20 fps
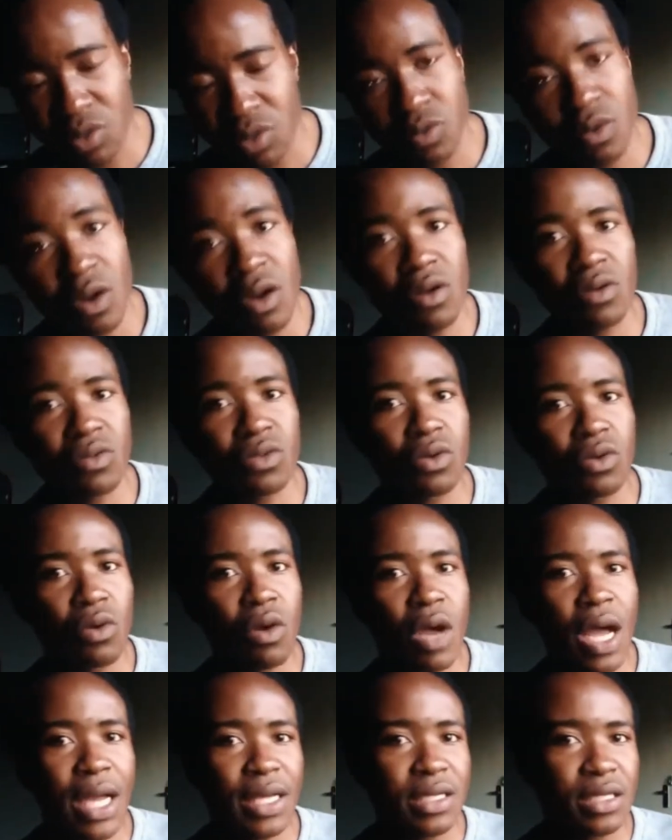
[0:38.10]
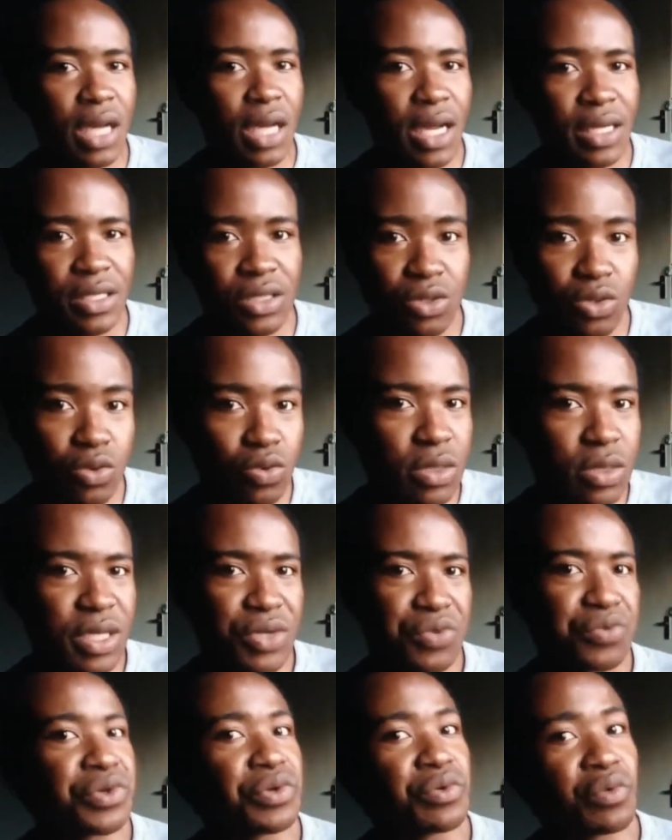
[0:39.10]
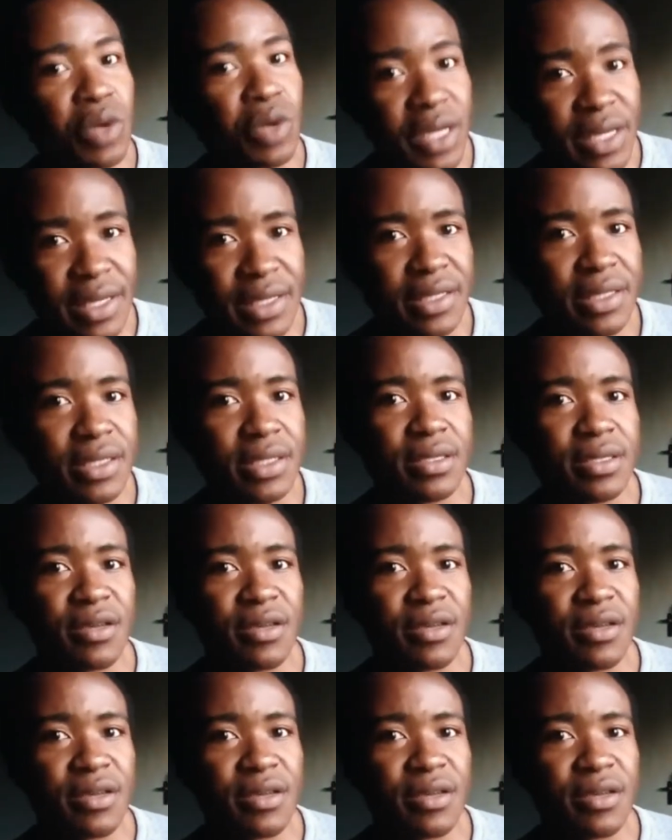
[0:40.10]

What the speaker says: wrong though, I do get requests,